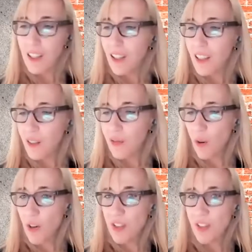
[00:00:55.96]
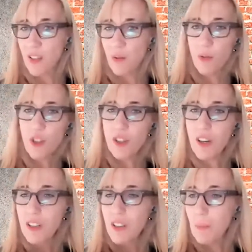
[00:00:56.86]
And of course, I was just
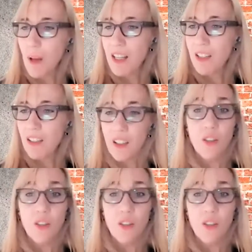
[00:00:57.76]
talking to Mike,